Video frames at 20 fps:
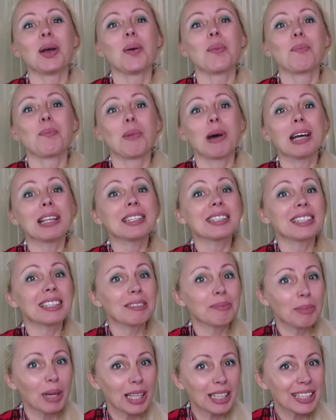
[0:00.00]
month
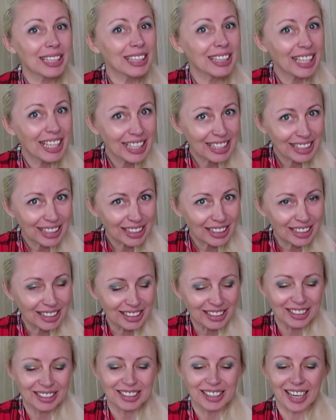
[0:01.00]
and month later
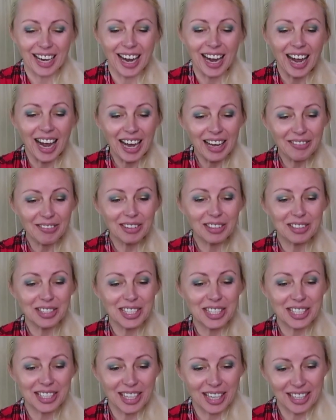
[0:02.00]
I will
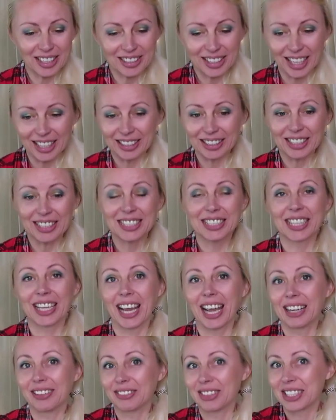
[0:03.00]
start on this
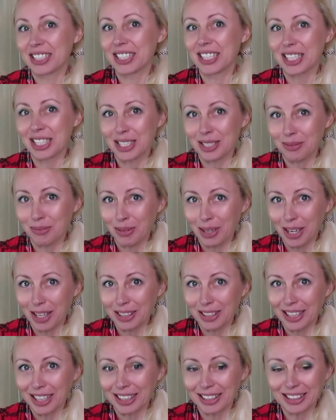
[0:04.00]
canvas as
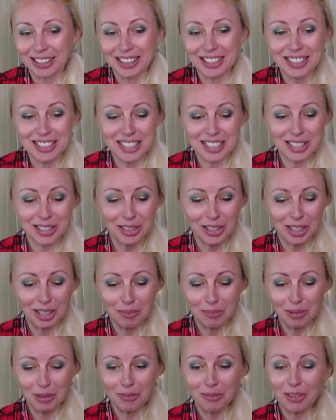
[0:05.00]
well and this is gonna
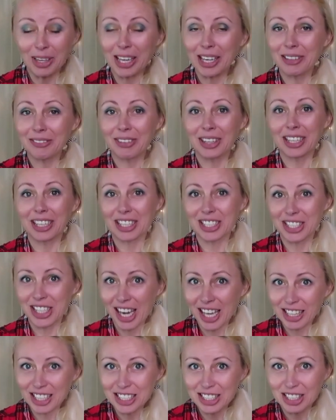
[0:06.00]
be very very
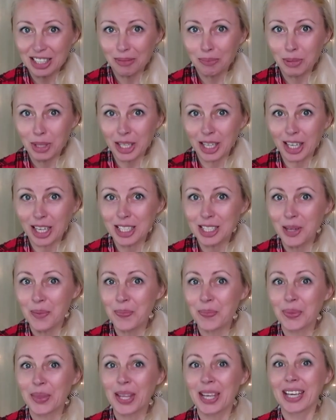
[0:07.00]
challenging because
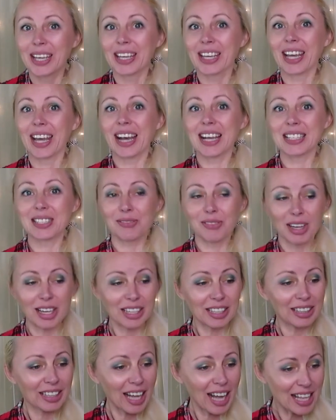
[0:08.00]
it has
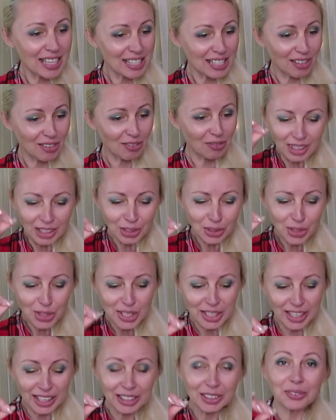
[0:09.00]
very lots of this
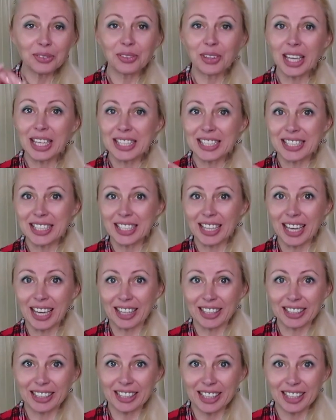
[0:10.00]
confetti
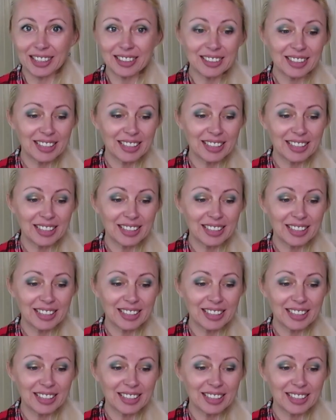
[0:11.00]
area